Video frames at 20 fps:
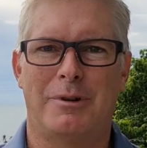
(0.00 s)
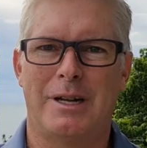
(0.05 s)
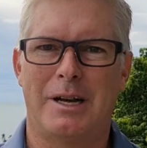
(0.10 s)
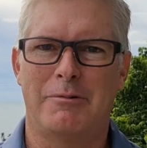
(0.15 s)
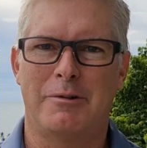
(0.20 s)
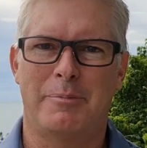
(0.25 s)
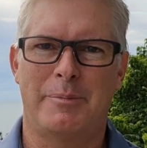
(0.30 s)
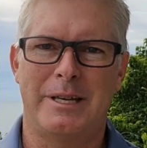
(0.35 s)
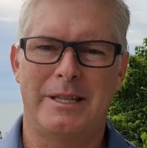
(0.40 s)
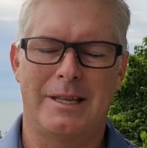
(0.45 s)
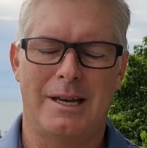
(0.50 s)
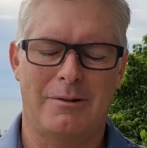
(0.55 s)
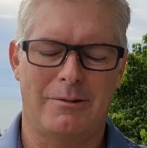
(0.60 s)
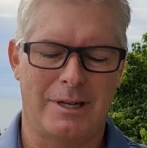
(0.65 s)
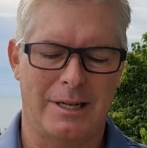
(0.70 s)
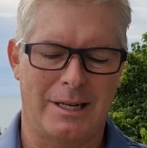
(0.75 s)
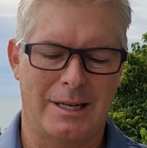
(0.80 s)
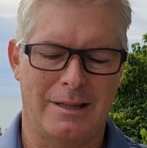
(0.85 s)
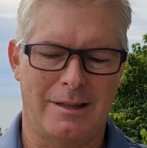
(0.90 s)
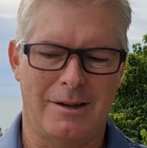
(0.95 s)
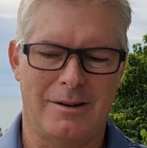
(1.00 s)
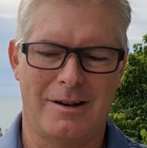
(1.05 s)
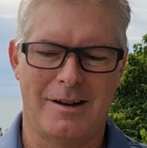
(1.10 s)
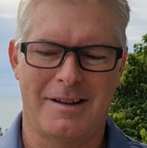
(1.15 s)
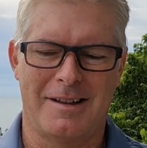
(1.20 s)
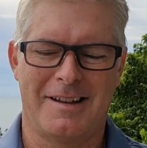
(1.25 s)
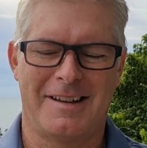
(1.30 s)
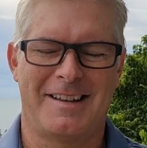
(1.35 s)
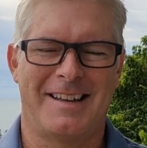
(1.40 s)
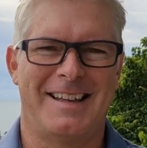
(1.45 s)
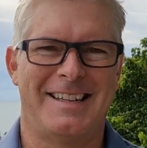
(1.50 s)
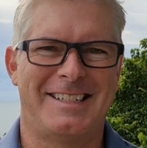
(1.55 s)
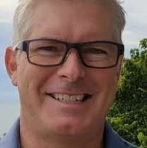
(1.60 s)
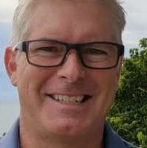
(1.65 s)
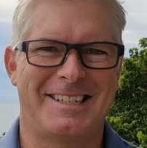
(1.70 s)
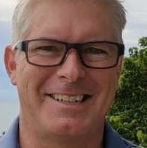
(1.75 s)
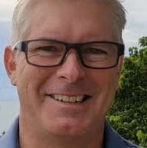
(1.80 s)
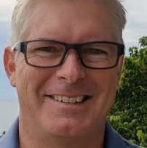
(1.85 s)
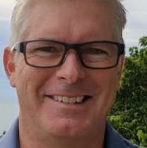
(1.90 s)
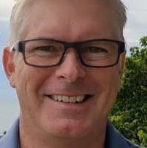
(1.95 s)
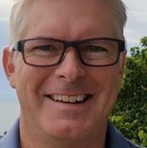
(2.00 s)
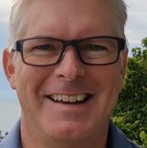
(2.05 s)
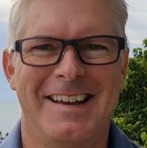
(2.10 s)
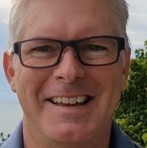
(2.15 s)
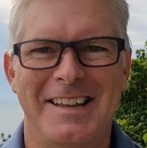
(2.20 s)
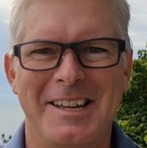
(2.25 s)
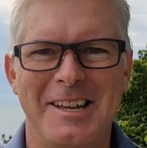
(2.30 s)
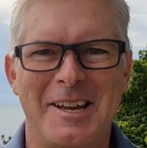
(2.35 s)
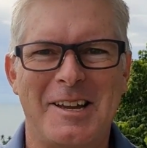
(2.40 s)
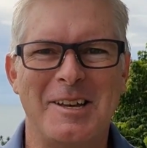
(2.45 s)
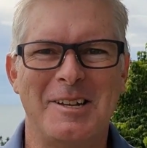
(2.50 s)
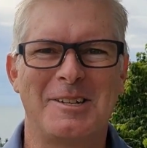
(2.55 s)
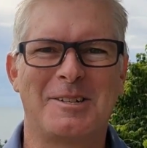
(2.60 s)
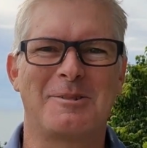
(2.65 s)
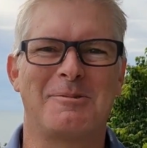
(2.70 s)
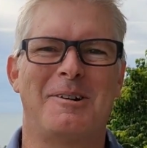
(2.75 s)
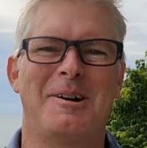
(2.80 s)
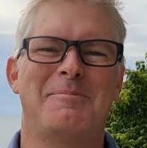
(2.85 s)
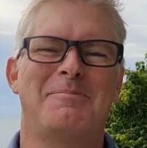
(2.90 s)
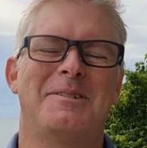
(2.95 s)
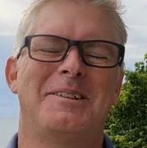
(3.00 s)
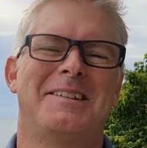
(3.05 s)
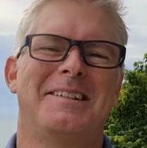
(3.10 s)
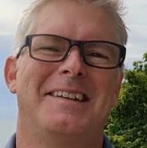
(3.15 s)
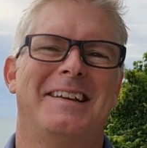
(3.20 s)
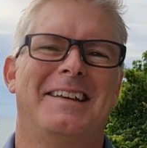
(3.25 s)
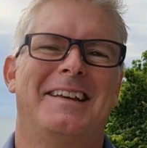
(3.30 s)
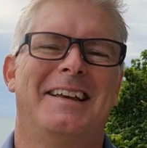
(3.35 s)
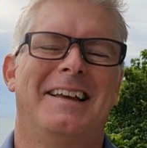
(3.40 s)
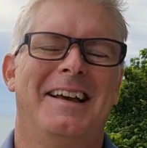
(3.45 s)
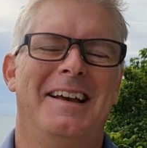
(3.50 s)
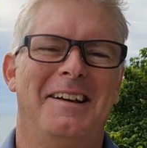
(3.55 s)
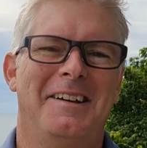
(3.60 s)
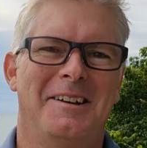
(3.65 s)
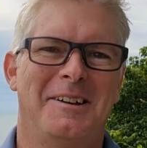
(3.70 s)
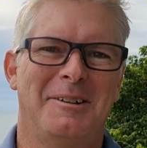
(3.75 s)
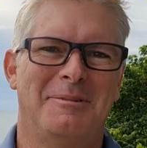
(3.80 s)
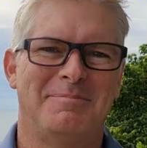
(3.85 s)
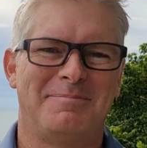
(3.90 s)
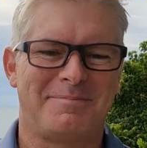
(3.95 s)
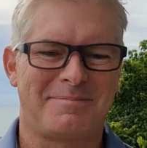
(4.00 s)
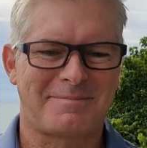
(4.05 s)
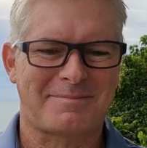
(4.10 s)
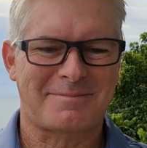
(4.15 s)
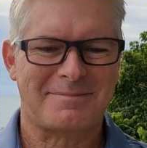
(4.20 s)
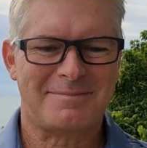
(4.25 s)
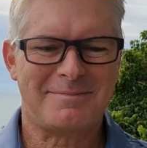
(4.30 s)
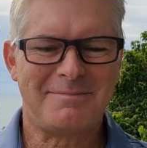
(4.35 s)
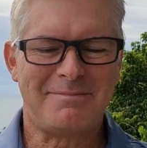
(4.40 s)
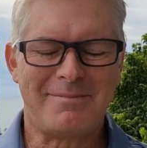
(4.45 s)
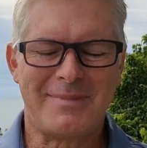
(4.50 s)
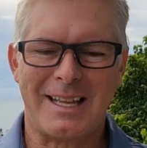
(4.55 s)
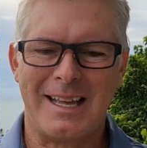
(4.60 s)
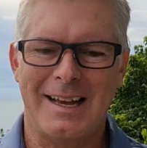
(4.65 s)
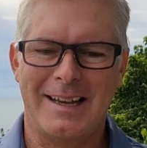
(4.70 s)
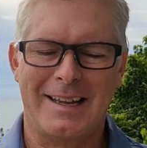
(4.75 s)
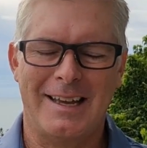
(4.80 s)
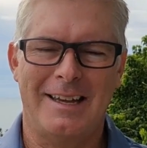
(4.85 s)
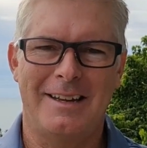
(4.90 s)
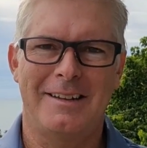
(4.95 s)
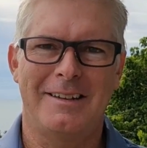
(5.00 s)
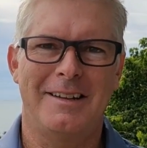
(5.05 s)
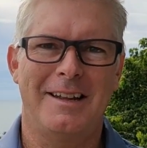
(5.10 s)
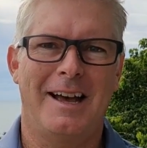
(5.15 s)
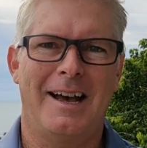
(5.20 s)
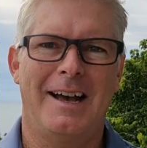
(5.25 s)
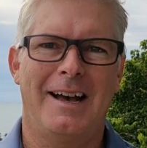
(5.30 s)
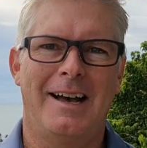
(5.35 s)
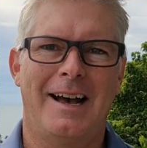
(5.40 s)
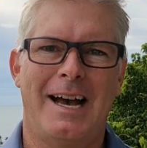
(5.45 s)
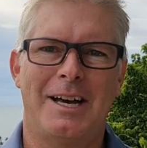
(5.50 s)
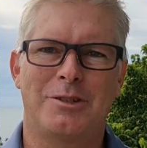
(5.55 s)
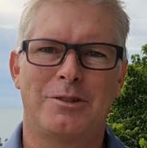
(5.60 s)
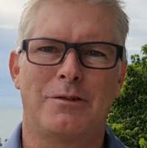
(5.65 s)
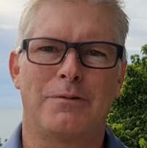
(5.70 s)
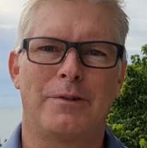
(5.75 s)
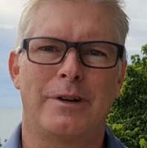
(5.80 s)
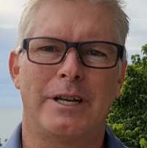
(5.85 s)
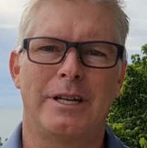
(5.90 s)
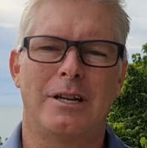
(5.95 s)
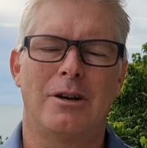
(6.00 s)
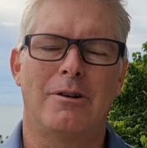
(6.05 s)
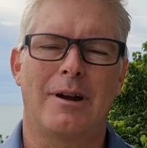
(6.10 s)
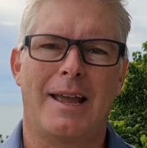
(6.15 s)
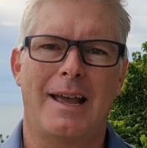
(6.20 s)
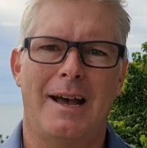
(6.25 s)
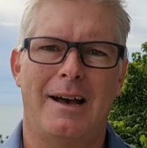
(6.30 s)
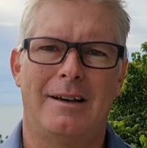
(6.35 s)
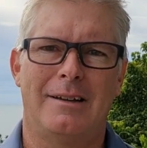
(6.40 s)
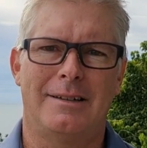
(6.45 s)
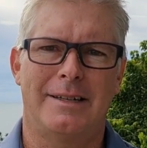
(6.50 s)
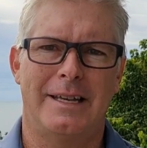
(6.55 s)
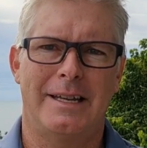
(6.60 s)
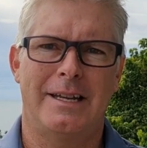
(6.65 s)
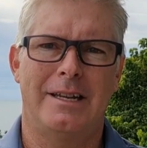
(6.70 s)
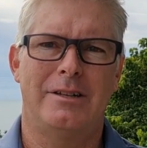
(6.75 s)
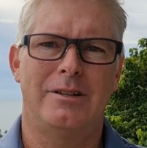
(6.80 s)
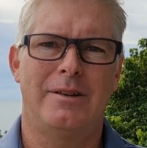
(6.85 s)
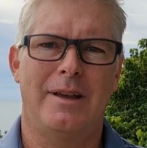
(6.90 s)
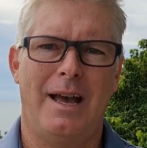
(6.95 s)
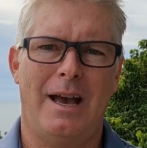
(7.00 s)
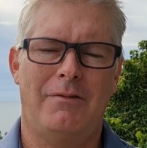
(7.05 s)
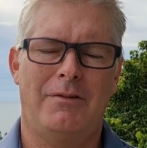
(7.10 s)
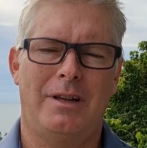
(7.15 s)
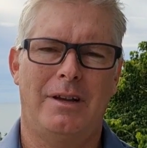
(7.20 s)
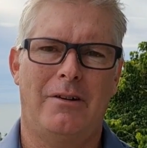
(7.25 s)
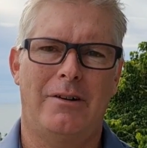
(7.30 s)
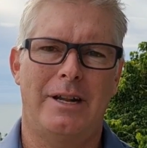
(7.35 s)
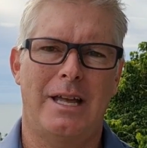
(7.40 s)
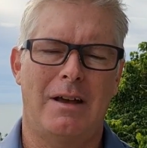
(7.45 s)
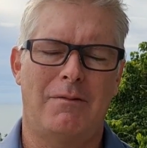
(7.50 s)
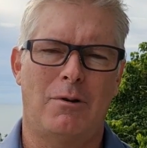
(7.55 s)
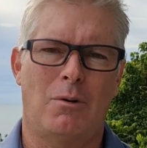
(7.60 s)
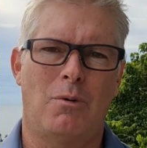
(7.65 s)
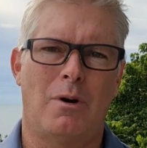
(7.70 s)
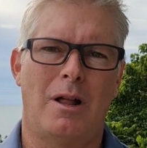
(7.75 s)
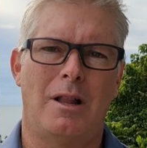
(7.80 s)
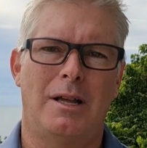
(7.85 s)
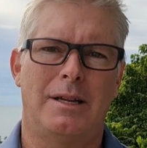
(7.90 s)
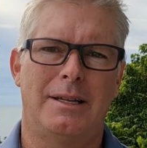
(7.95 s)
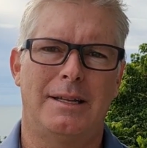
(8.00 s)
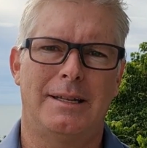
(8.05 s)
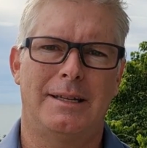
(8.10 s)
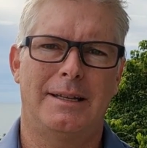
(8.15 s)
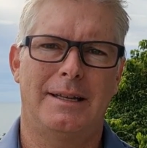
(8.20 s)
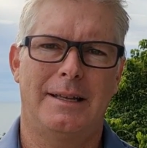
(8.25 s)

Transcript: will not repeat that one again though. So you can swap it. Again, hassle-free, no account needed. You have to already have a wallet